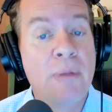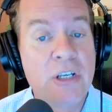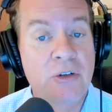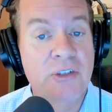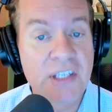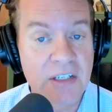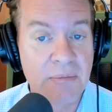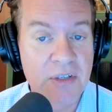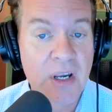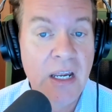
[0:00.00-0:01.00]
Mitchell
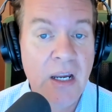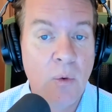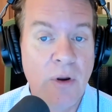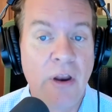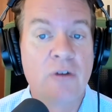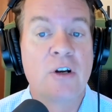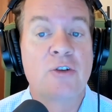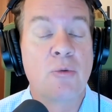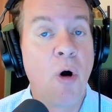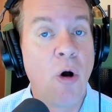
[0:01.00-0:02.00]
Systems with
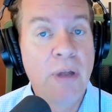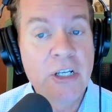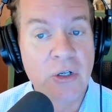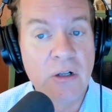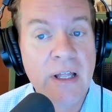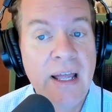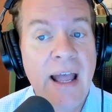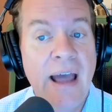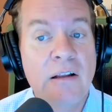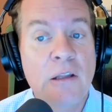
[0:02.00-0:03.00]
hairdresser Paul Mitchell
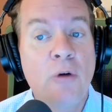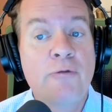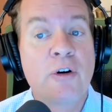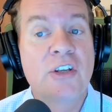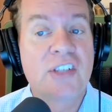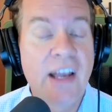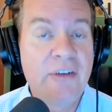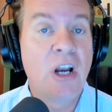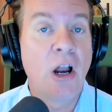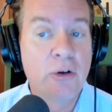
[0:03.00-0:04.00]
and a loan for
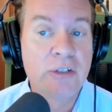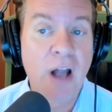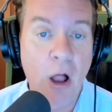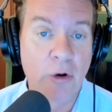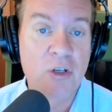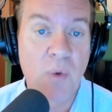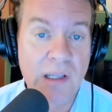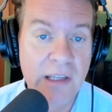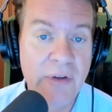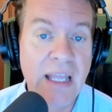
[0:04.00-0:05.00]
$700
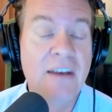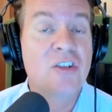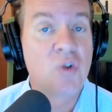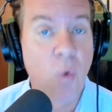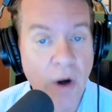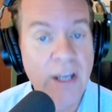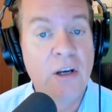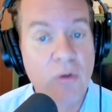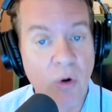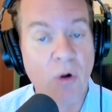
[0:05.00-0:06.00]
while living in his 20
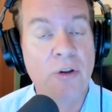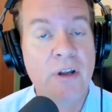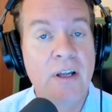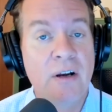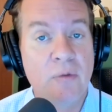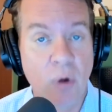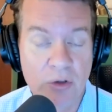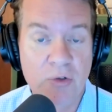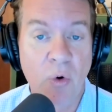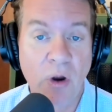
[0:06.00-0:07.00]
year old
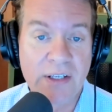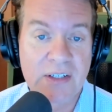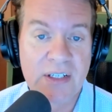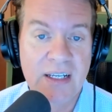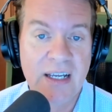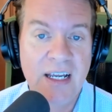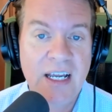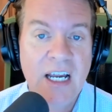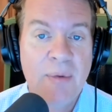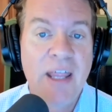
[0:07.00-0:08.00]
Rolls Royce.
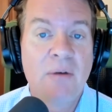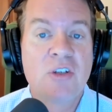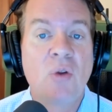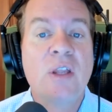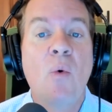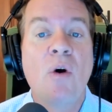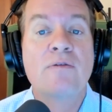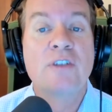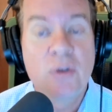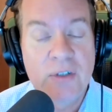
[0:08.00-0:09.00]
But that was only one
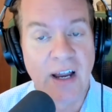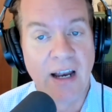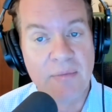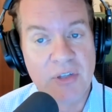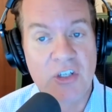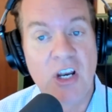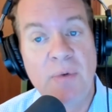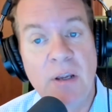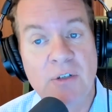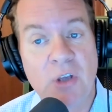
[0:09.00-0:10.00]
of two times that
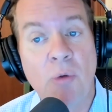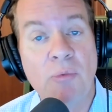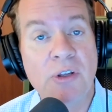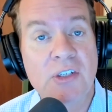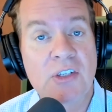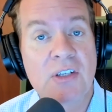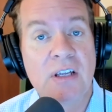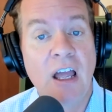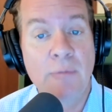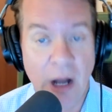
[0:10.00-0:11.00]
JP was homeless
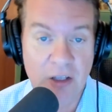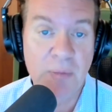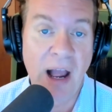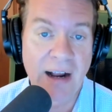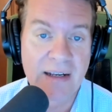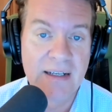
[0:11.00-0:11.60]
and bounced back.